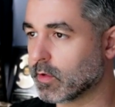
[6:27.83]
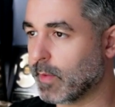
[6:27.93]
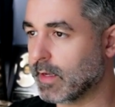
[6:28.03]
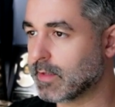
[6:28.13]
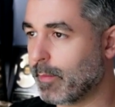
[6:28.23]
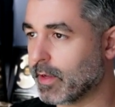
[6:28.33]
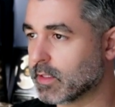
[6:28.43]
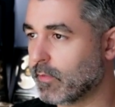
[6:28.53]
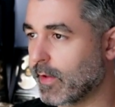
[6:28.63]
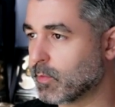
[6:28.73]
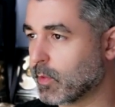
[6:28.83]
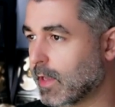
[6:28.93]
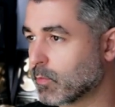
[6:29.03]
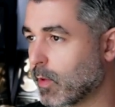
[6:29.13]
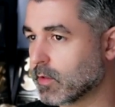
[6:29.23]
Main topic is Facebook ads
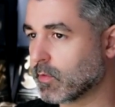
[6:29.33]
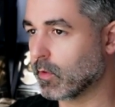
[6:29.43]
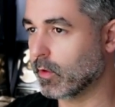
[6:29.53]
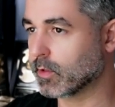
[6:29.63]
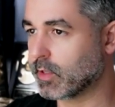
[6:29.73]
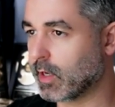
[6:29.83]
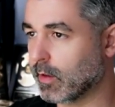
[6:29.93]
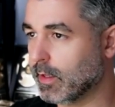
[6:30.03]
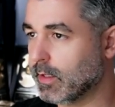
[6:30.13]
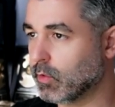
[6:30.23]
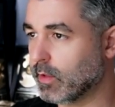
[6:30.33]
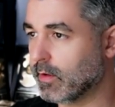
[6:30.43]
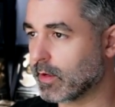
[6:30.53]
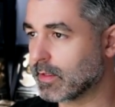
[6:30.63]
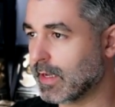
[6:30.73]
process for lawyers to generate leads. You will need to
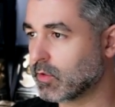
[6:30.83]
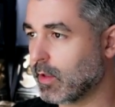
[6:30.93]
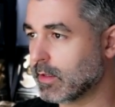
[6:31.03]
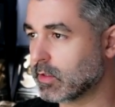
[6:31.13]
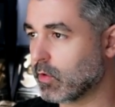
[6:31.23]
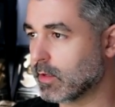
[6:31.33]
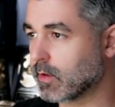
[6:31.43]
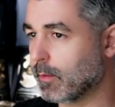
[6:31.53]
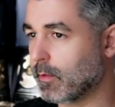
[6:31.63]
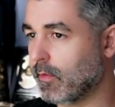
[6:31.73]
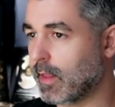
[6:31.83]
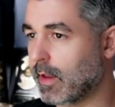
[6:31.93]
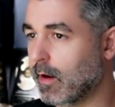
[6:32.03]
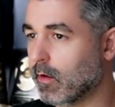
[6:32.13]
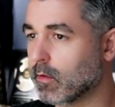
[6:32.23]
contextualize the transcript to fit that
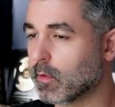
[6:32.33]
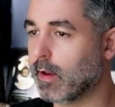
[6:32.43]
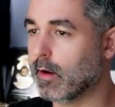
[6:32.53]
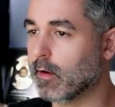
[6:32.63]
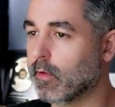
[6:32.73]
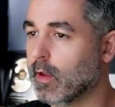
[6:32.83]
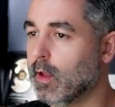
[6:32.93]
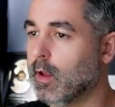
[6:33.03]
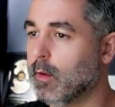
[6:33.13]
narrative.